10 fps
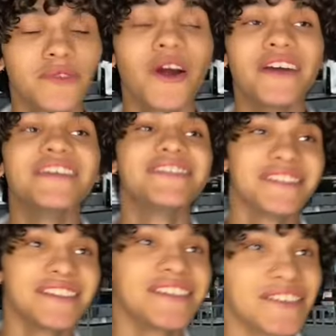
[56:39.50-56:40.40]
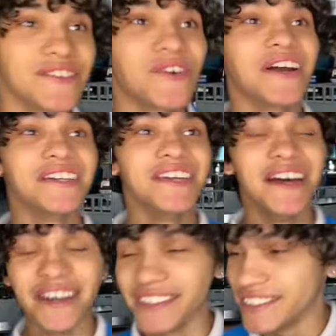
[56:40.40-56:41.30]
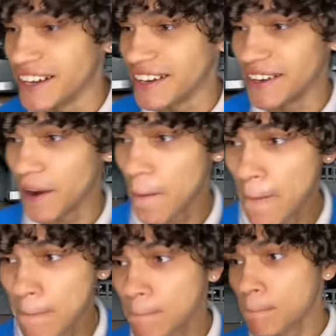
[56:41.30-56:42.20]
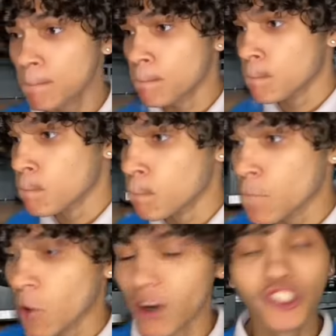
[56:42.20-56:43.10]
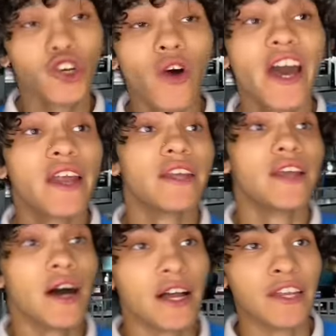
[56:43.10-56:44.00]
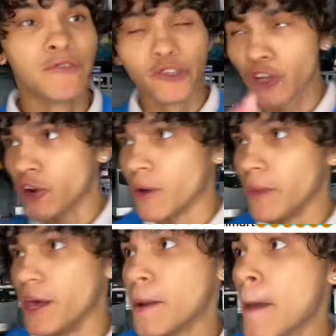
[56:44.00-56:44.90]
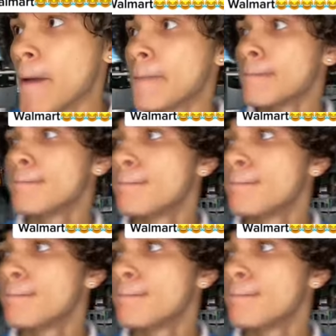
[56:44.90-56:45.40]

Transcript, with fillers: Right. Right. Yeah. Uh, why don't you go ahead and uh, lift your shirt up, man? What?